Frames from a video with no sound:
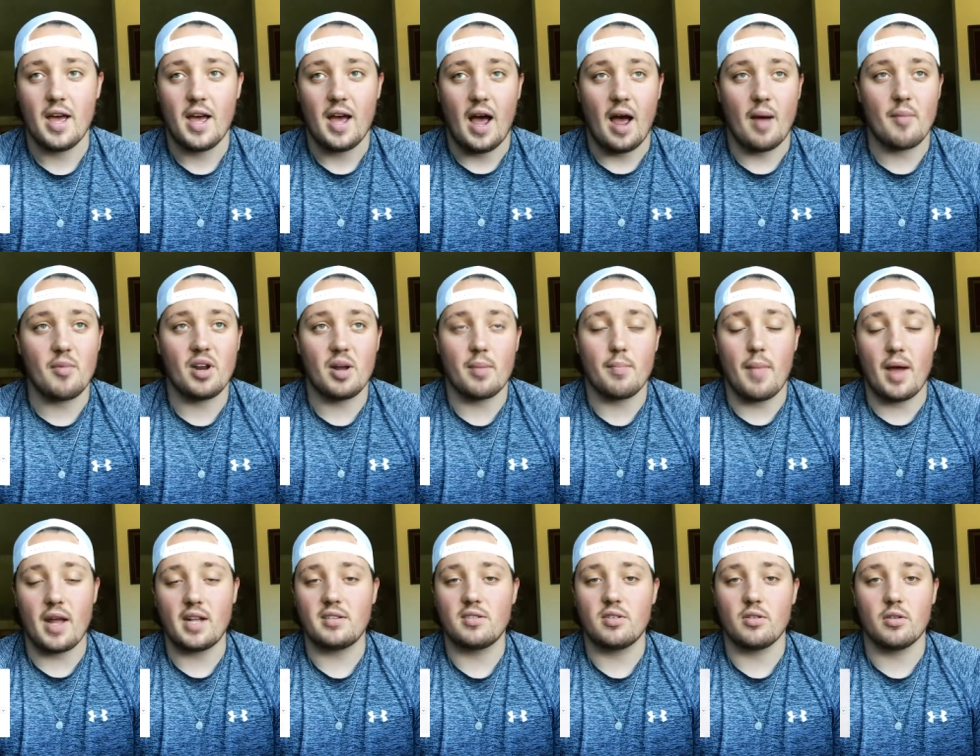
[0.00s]
I mean, a
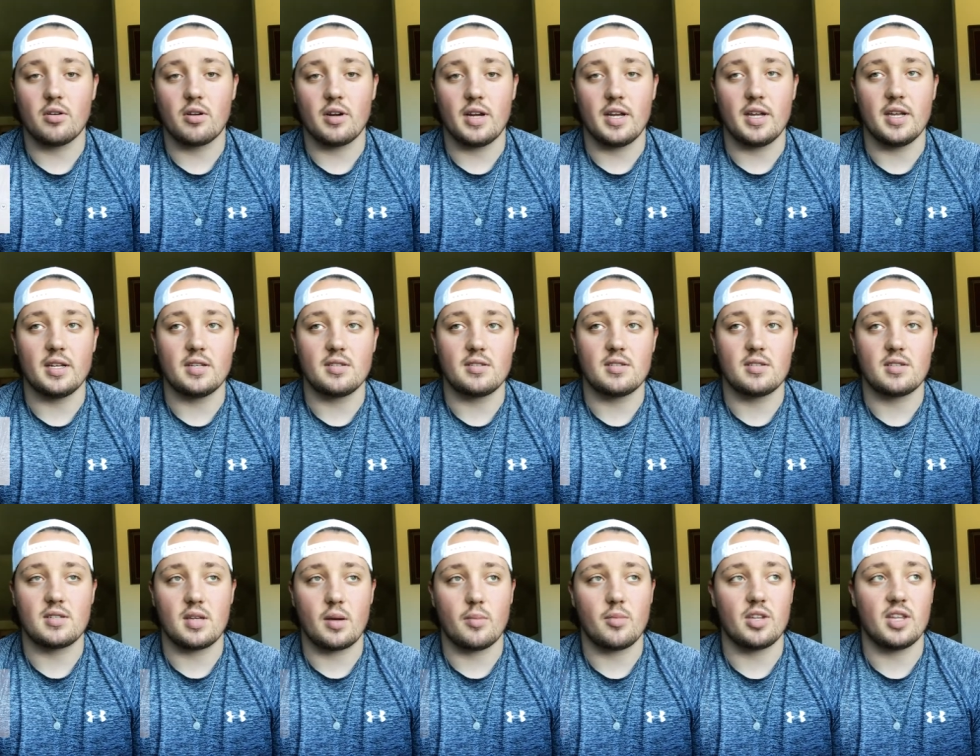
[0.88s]
mentor is
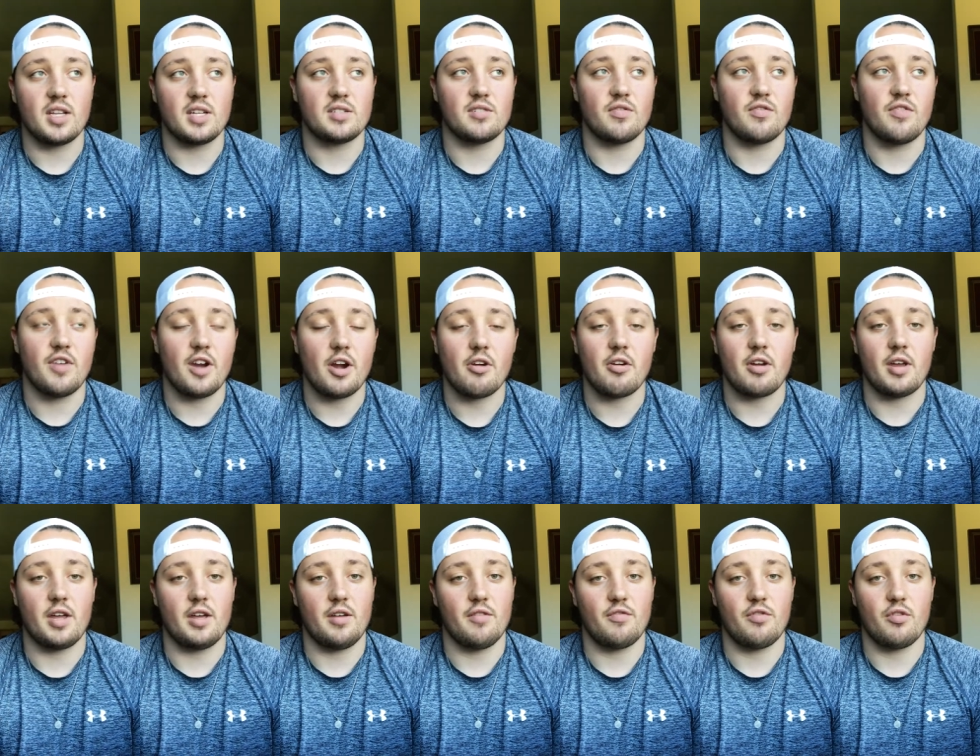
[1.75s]
someone that's very
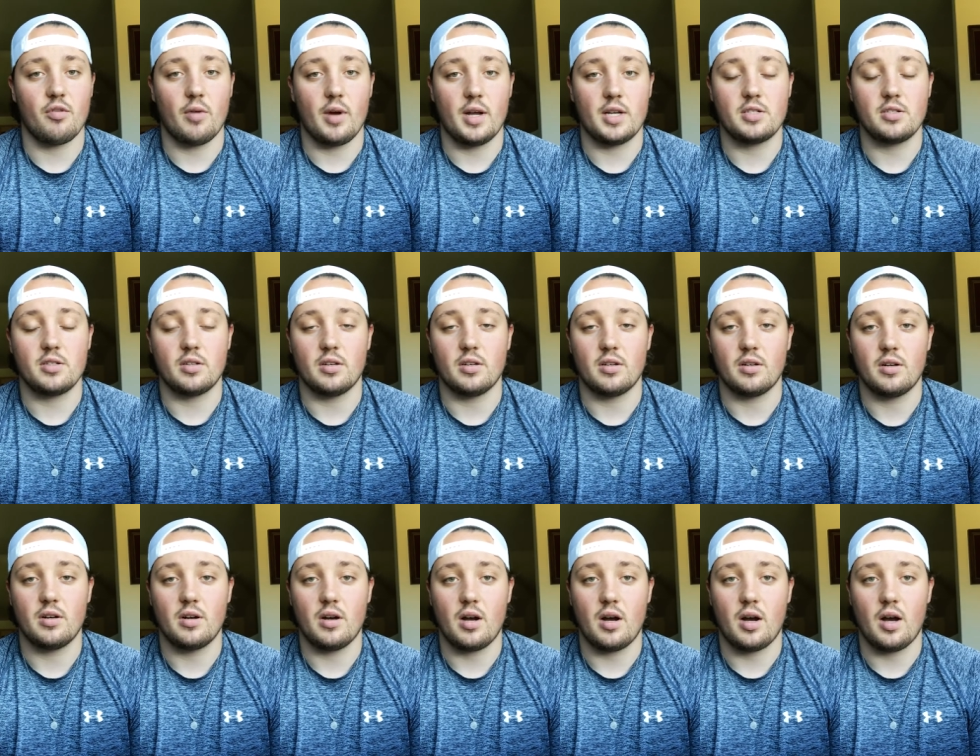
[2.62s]
influential
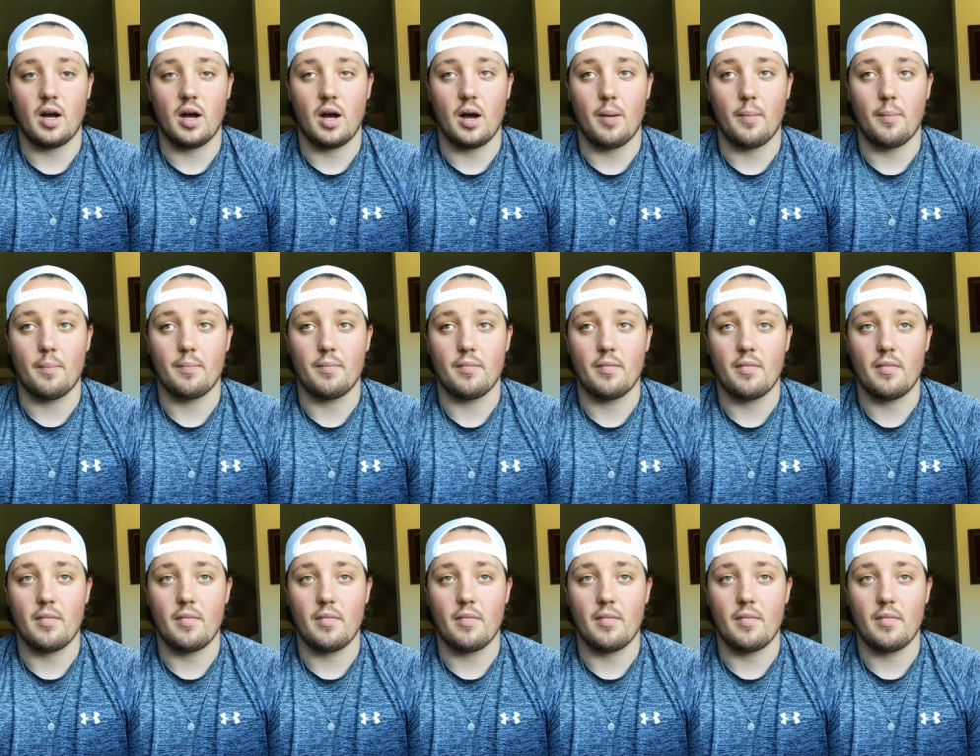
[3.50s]
um,